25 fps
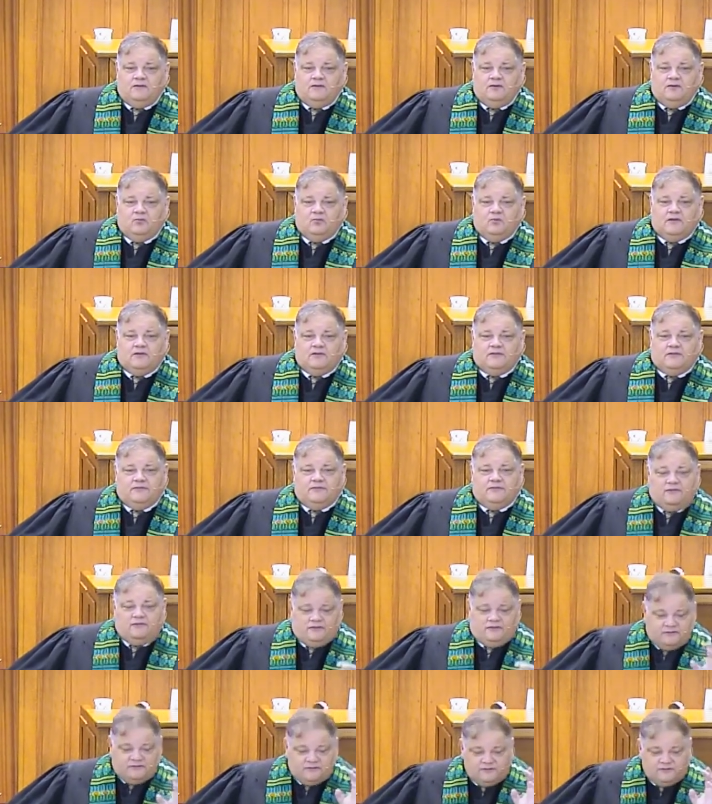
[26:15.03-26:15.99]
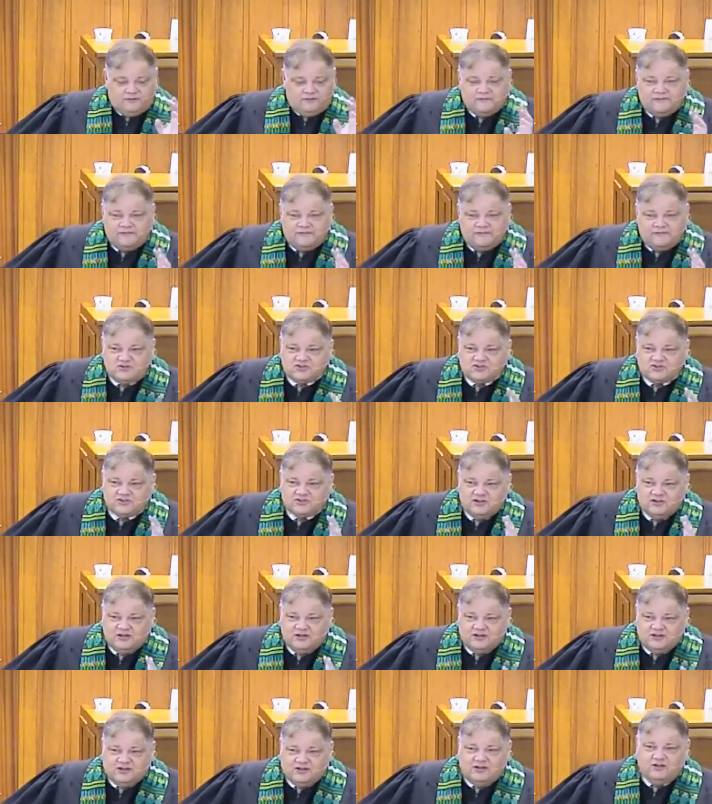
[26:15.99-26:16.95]
with fish
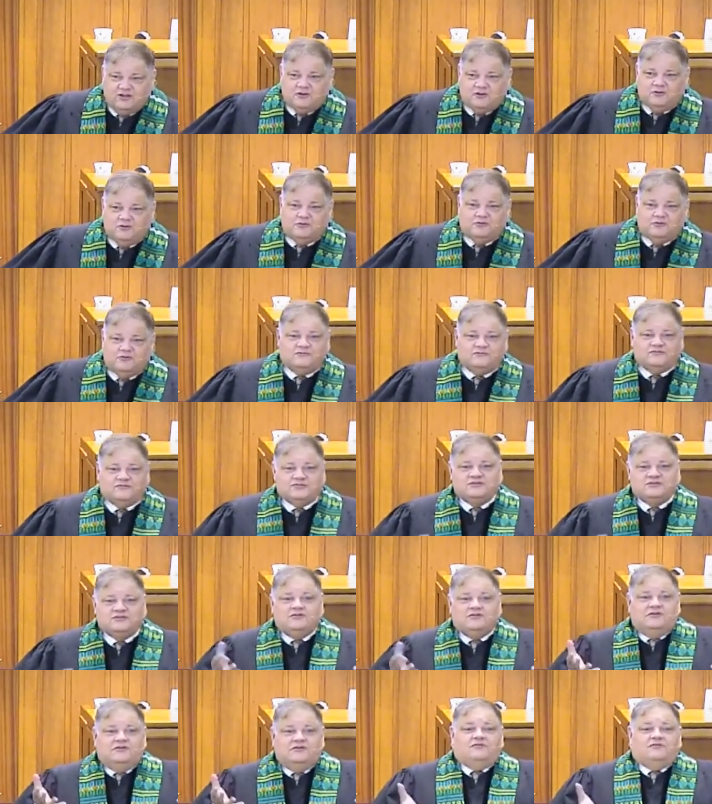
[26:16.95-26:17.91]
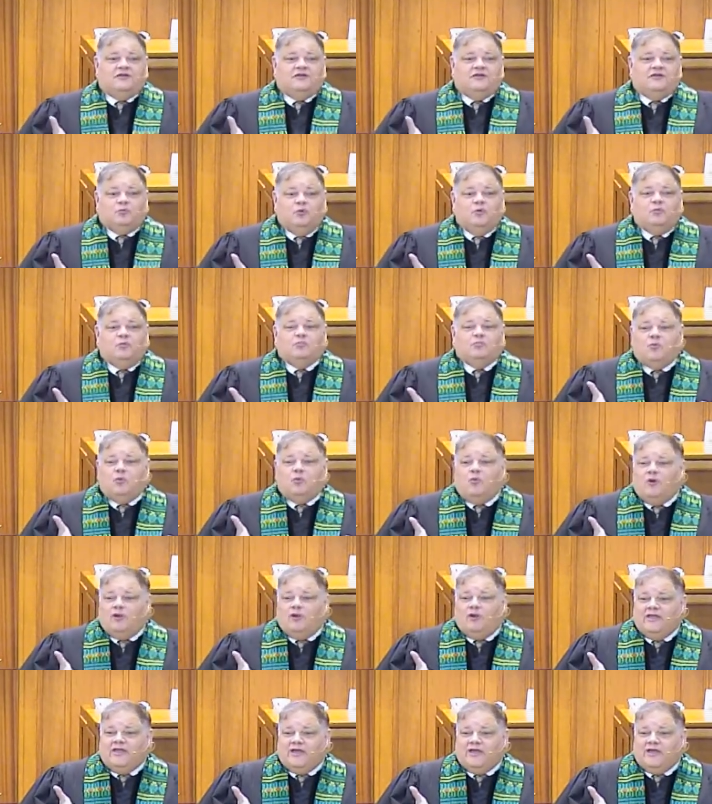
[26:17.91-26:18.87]
and loaves that one
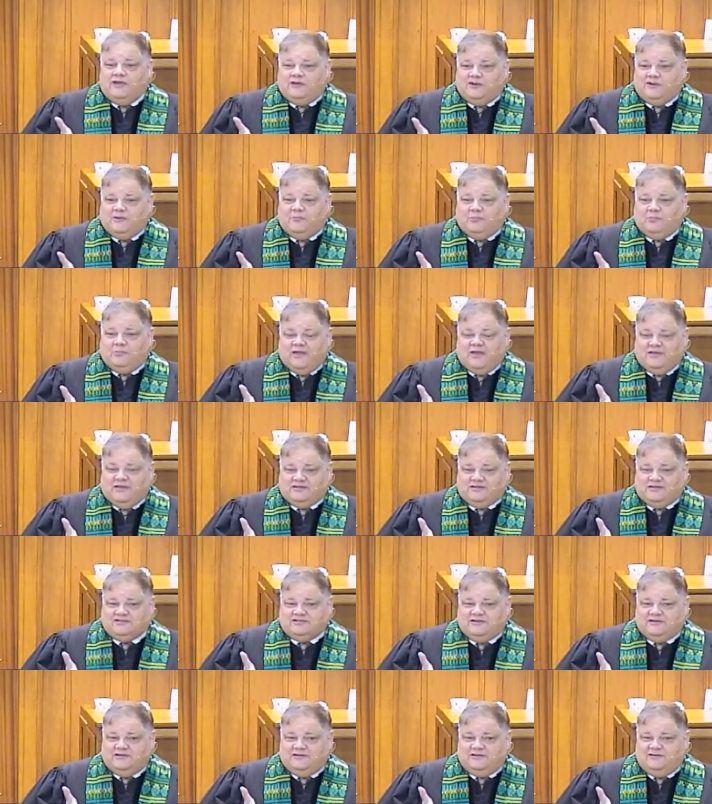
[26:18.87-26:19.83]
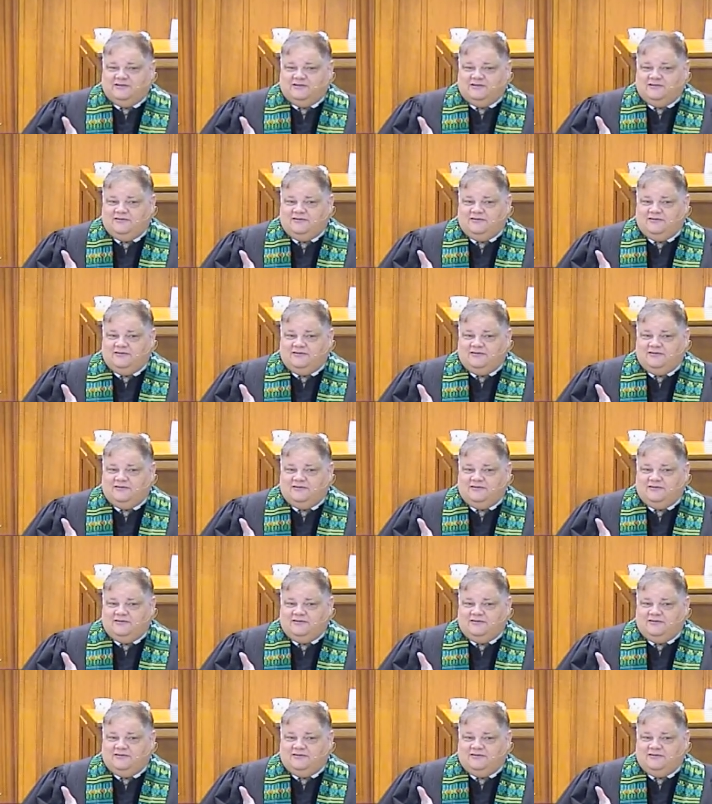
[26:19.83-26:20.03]
boy had in a basket,